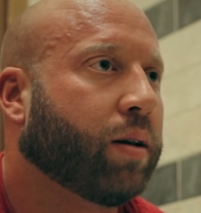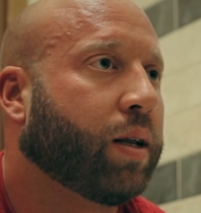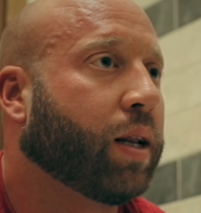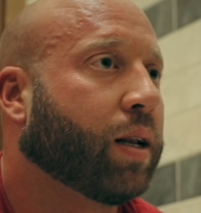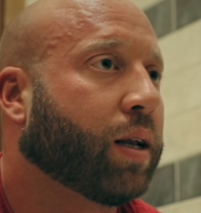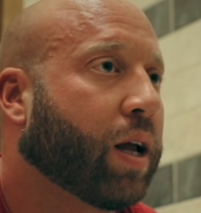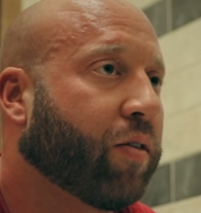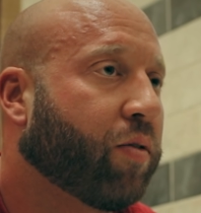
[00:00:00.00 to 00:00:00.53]

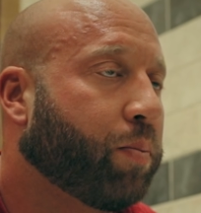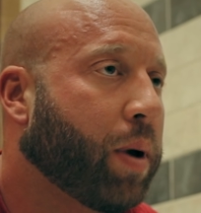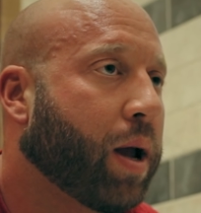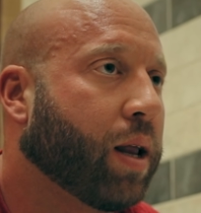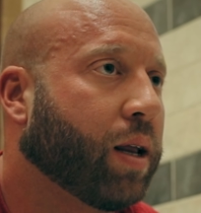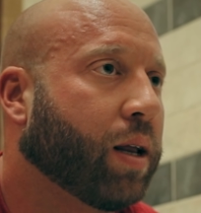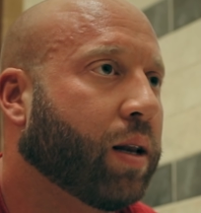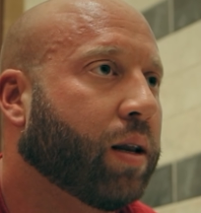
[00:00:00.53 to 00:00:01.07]
Didn't have
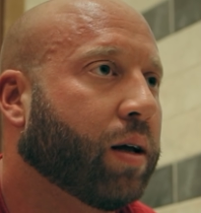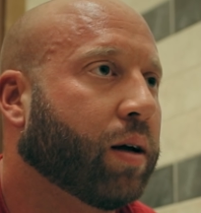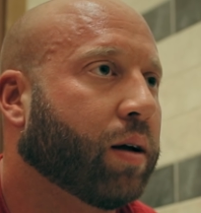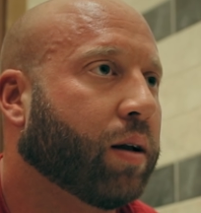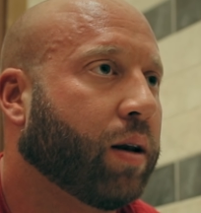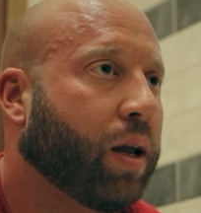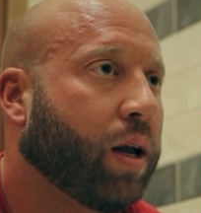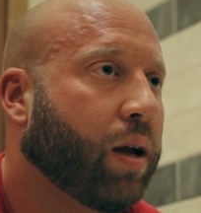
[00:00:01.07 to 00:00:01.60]
pain in
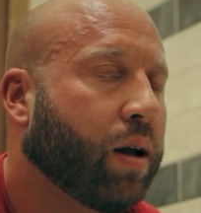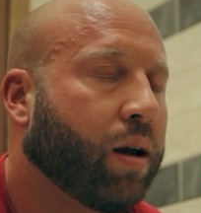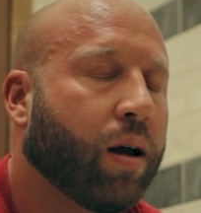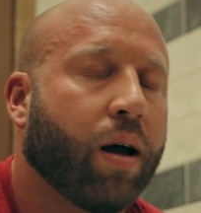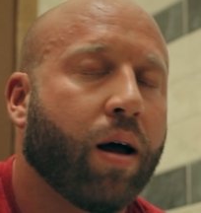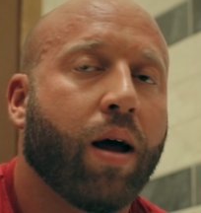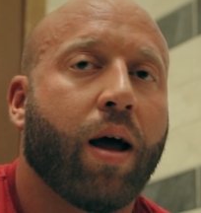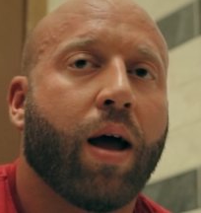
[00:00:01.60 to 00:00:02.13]
the knee,
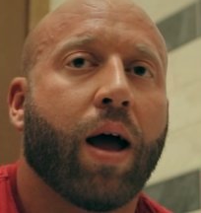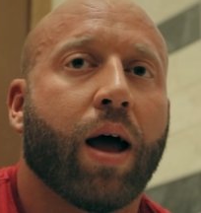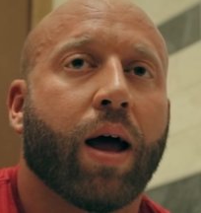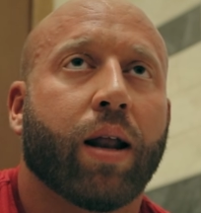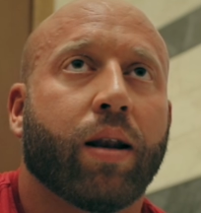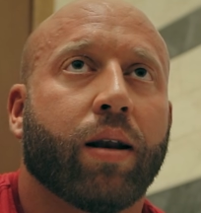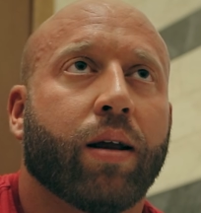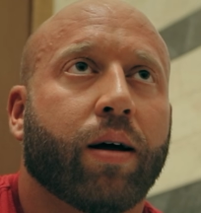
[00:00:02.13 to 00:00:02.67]

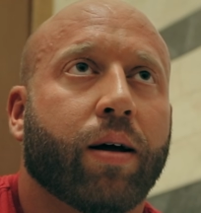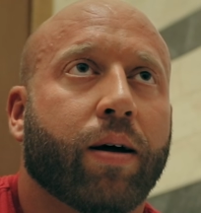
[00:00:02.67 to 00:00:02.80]
and